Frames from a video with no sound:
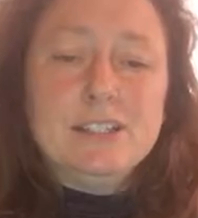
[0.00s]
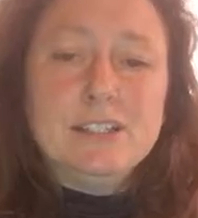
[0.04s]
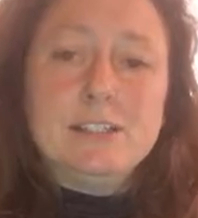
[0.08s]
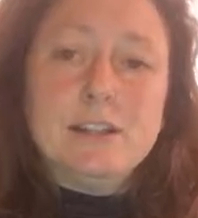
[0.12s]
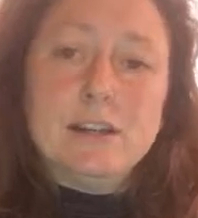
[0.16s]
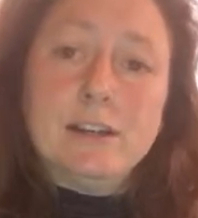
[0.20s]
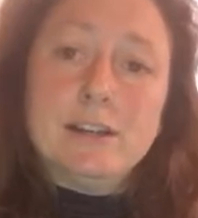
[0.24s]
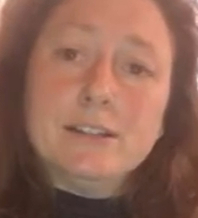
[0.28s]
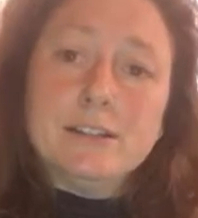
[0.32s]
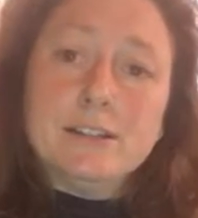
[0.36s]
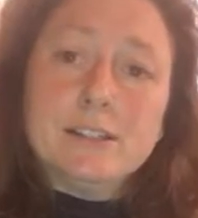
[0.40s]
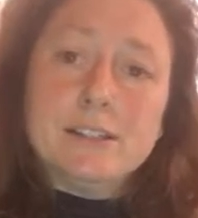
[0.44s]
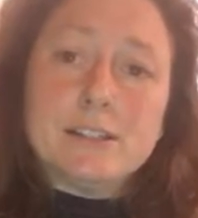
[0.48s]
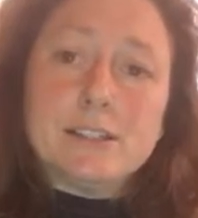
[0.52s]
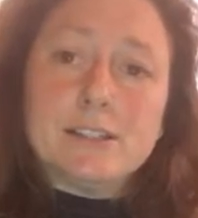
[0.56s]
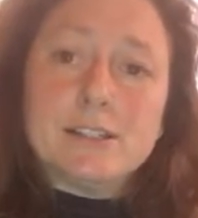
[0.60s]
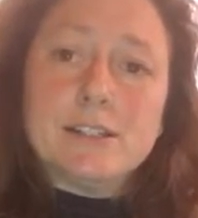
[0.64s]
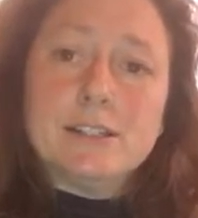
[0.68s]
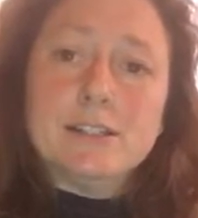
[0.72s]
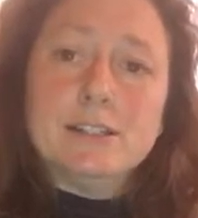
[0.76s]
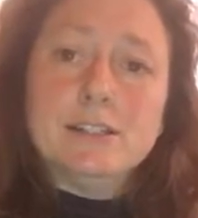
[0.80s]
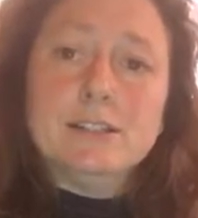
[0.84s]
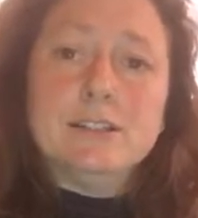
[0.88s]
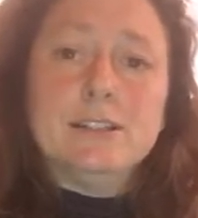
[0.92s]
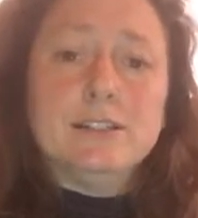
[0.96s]

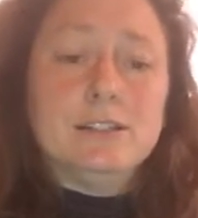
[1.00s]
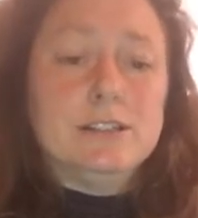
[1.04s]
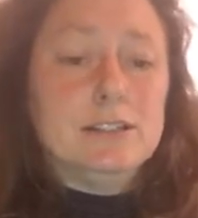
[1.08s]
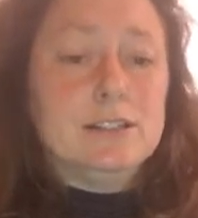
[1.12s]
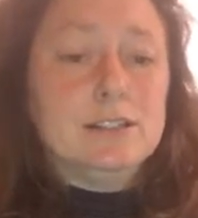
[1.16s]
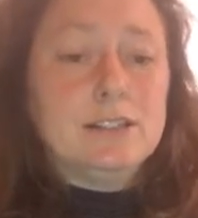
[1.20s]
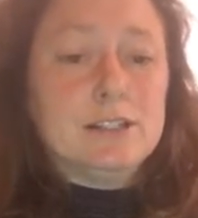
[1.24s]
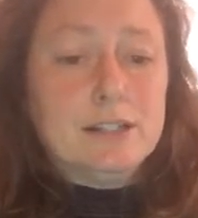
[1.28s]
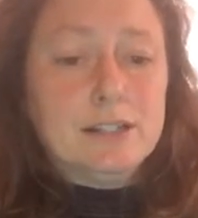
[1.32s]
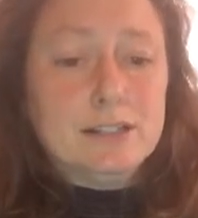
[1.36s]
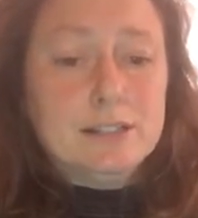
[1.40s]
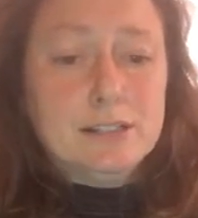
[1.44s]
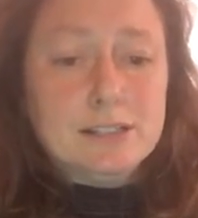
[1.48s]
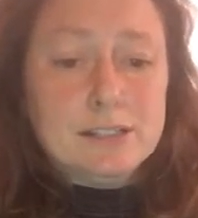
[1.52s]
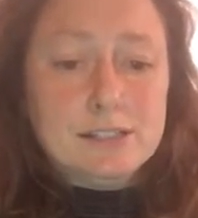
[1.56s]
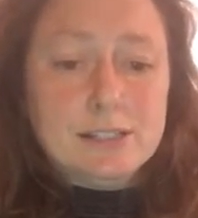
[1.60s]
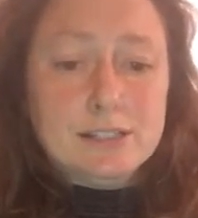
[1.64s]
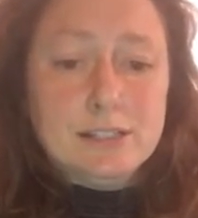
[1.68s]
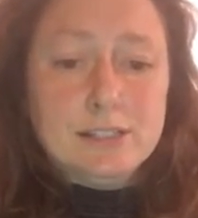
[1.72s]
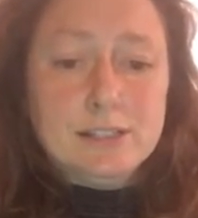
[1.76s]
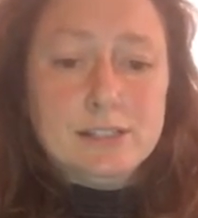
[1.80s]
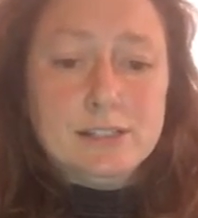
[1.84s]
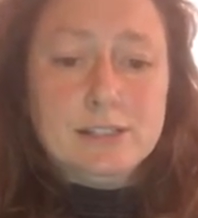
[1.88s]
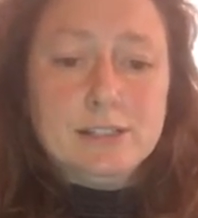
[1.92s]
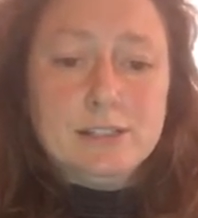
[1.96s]
danced and
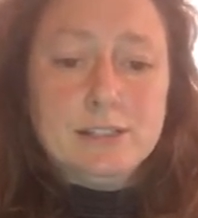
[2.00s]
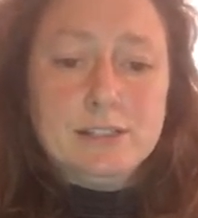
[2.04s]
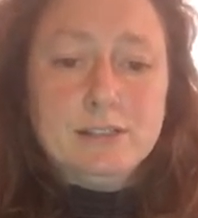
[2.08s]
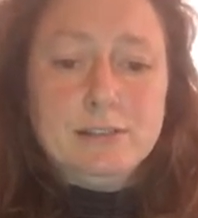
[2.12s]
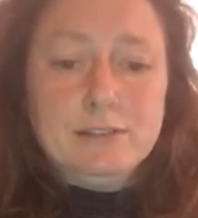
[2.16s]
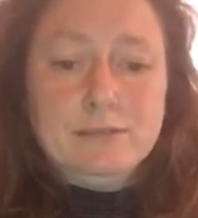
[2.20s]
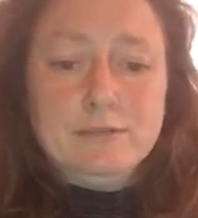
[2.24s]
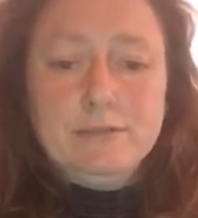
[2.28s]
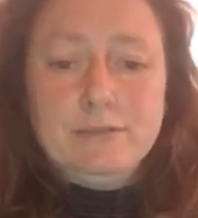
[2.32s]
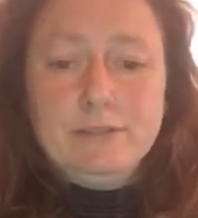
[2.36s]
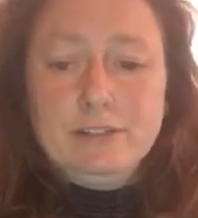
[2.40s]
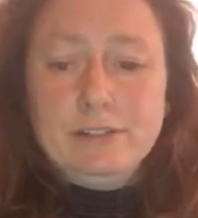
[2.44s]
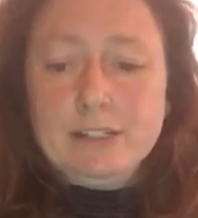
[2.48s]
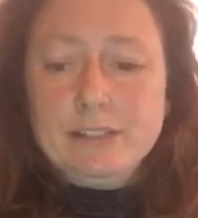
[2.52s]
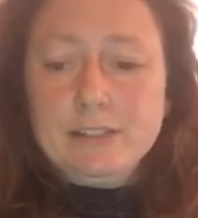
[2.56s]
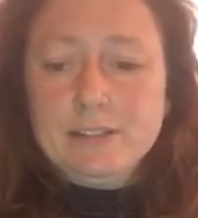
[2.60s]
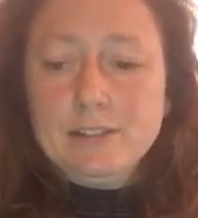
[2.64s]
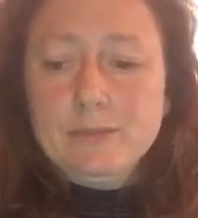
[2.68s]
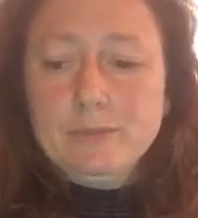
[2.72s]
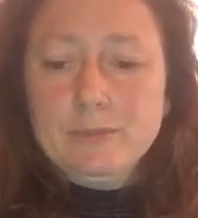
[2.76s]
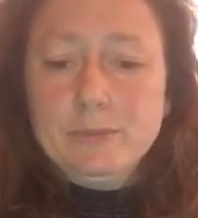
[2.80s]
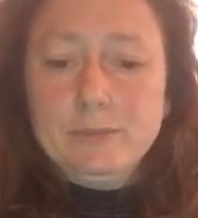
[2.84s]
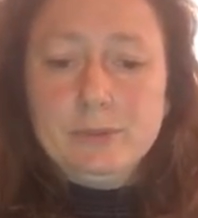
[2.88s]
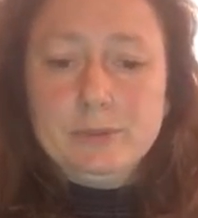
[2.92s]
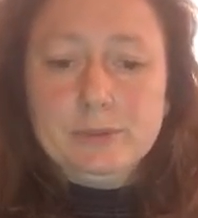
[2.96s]
dances, for
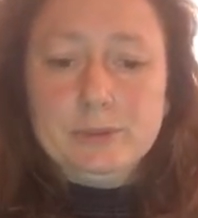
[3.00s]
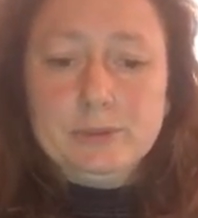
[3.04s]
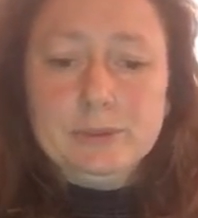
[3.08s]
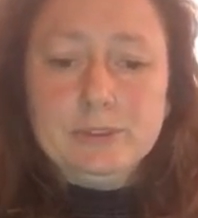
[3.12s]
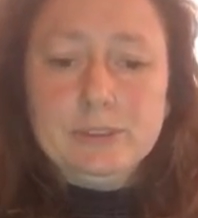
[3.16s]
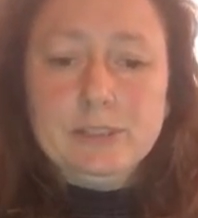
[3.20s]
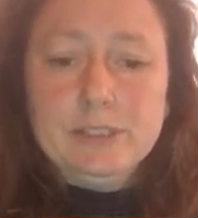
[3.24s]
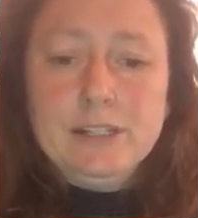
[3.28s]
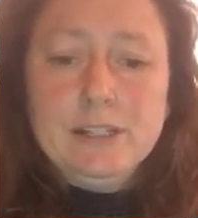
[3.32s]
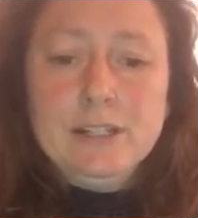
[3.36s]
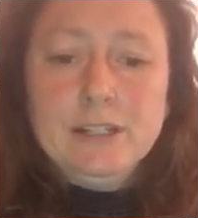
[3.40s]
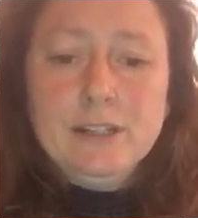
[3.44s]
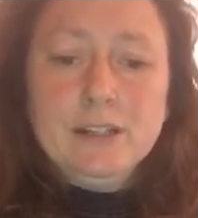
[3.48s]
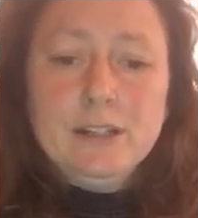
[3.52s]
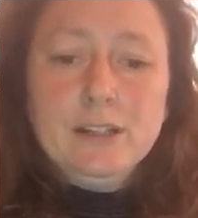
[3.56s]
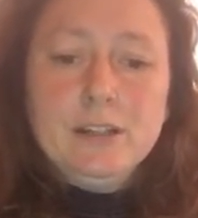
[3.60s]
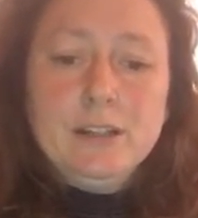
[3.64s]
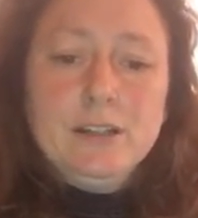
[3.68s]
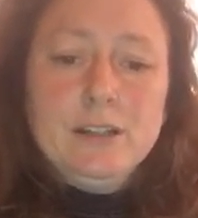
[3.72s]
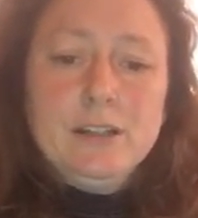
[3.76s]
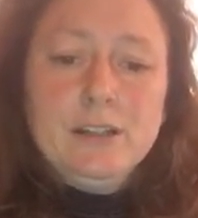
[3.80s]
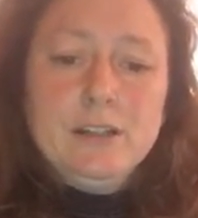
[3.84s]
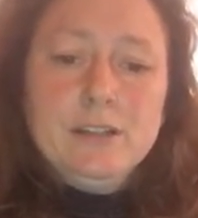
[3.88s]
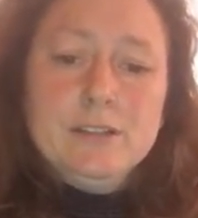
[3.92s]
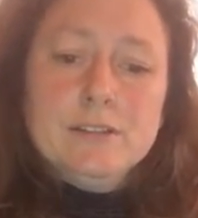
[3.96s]
example.
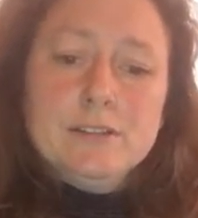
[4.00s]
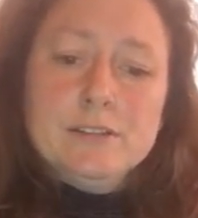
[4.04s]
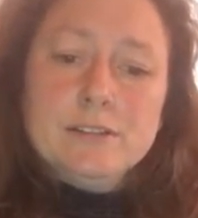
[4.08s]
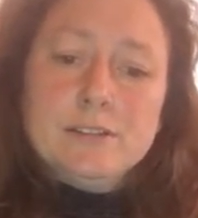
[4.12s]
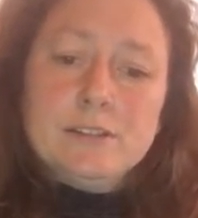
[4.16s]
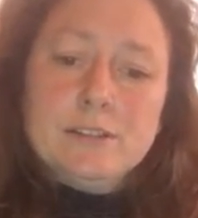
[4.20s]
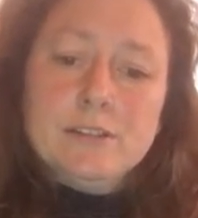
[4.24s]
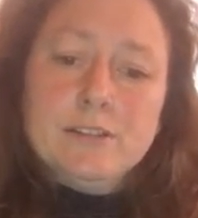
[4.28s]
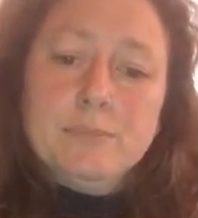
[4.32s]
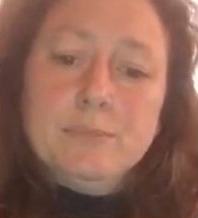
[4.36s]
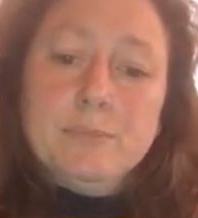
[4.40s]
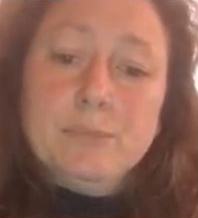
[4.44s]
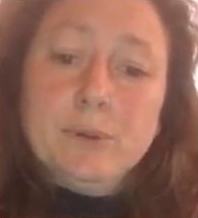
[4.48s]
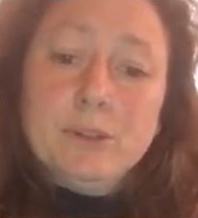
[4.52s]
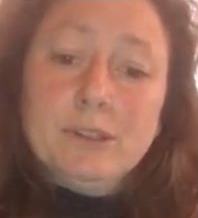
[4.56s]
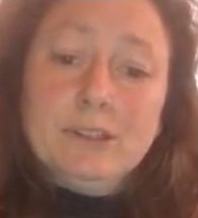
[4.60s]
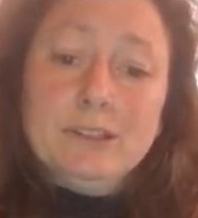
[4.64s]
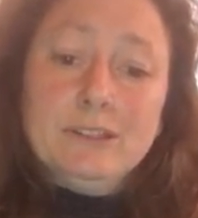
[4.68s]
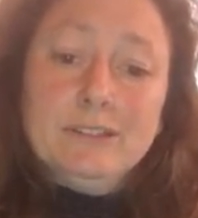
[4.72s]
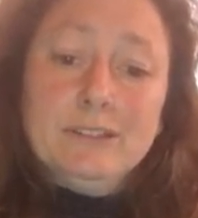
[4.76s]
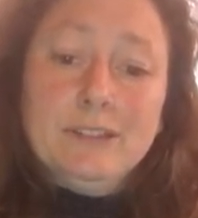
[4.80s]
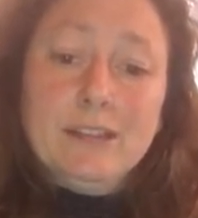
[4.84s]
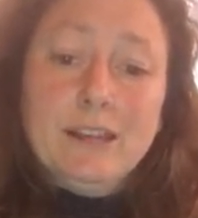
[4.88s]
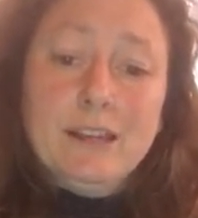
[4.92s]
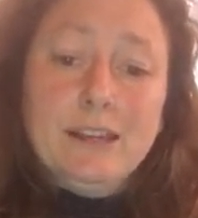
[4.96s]
So the
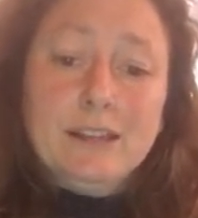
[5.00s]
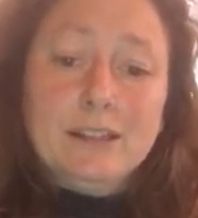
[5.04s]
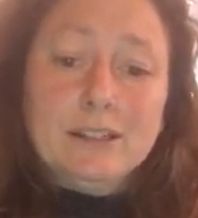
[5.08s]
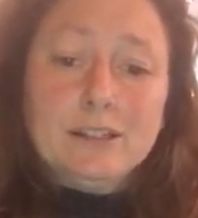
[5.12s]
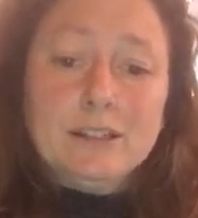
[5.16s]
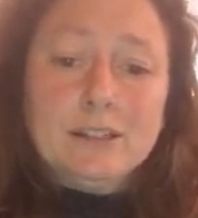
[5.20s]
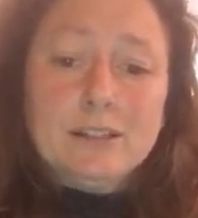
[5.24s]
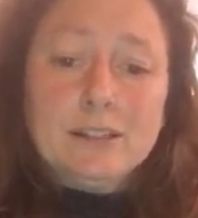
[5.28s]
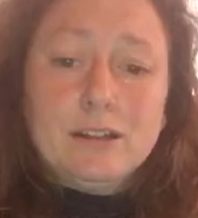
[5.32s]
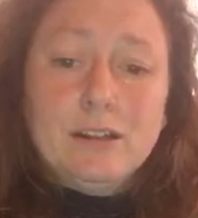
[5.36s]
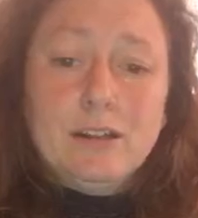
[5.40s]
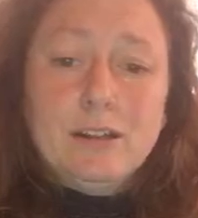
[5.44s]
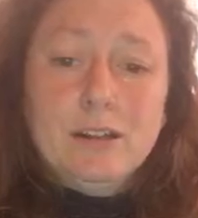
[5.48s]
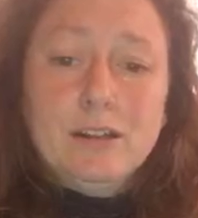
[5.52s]
bottleneck,